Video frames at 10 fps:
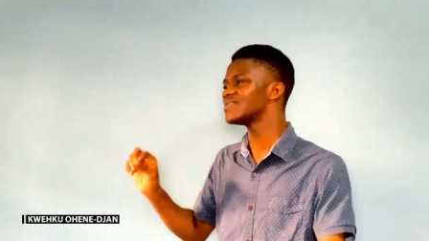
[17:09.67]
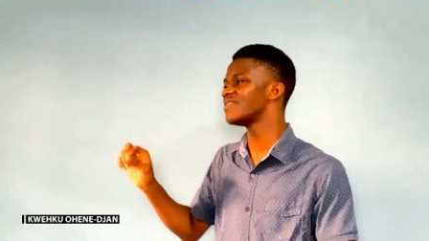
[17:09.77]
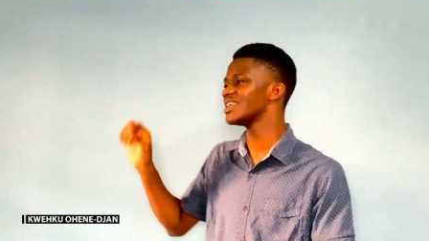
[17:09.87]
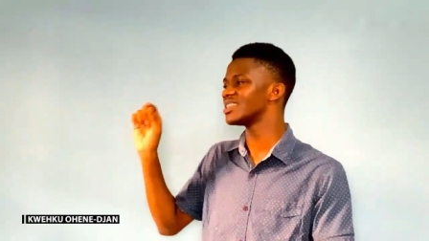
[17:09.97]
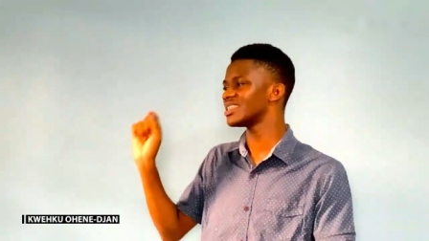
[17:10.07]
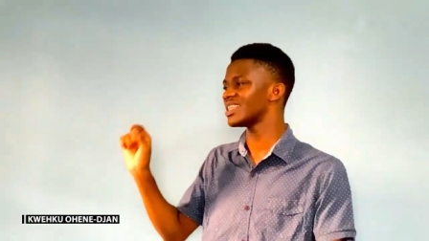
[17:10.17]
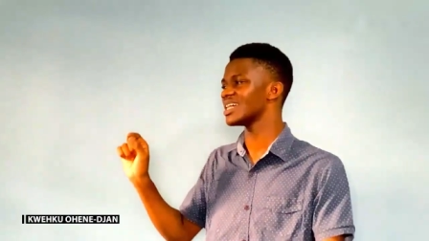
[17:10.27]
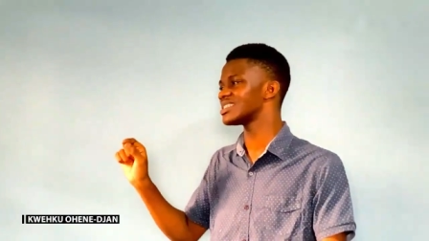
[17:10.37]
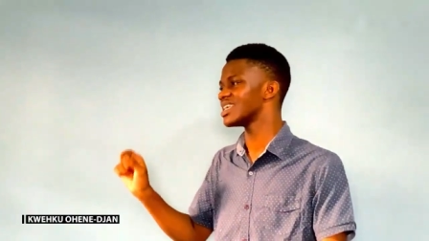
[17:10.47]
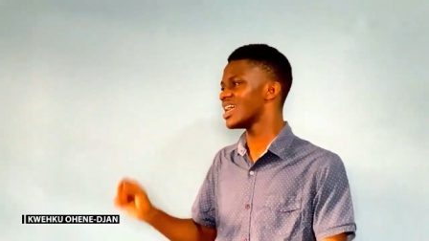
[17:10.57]
faith
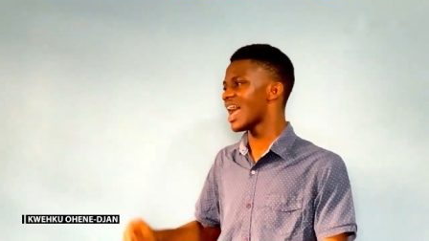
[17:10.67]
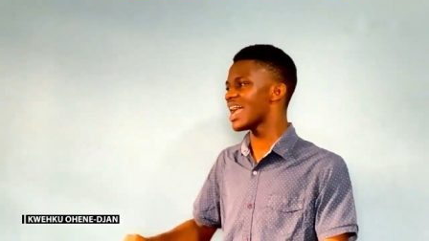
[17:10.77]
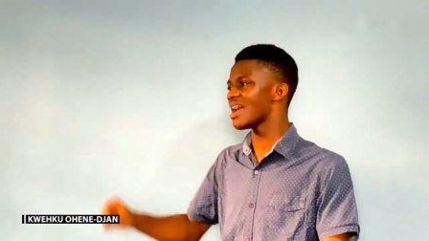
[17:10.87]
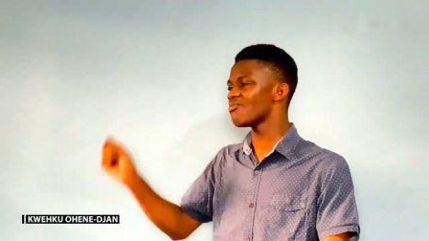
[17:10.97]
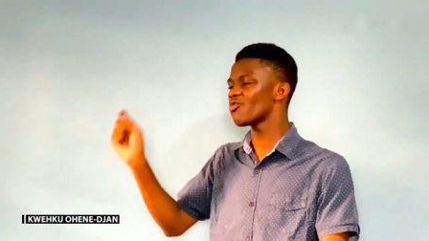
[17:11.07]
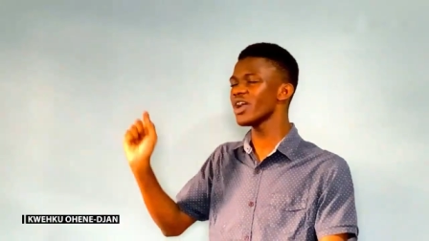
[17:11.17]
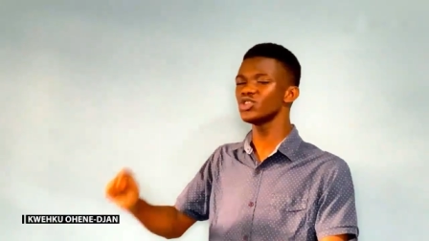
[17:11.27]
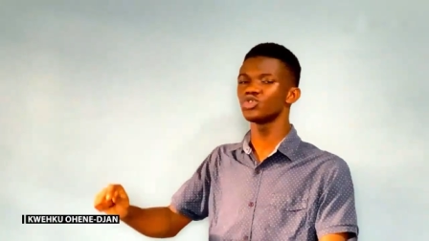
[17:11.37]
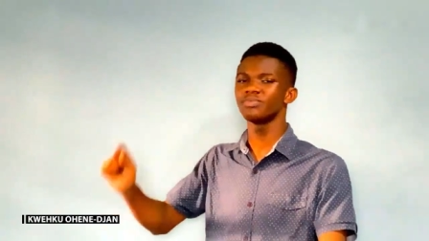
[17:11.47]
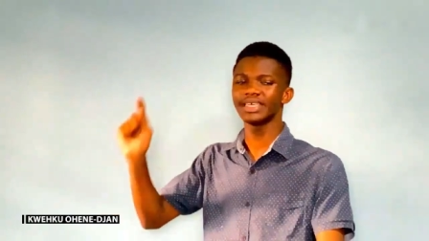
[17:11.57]
that I am going
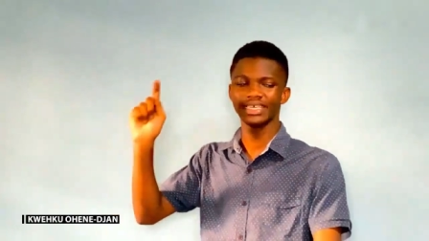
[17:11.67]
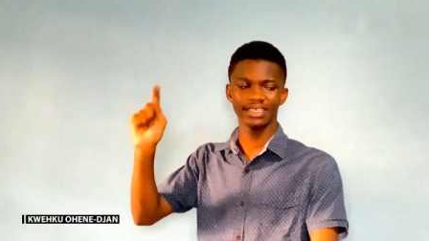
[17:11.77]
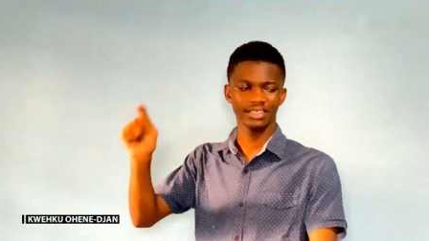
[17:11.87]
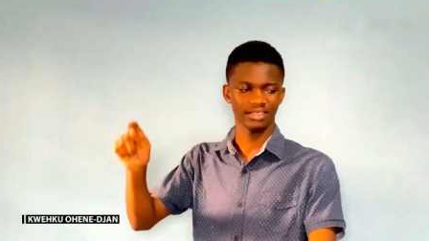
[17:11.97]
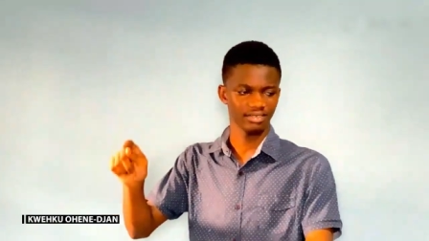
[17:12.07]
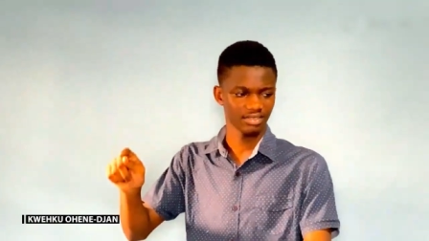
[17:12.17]
to be healed,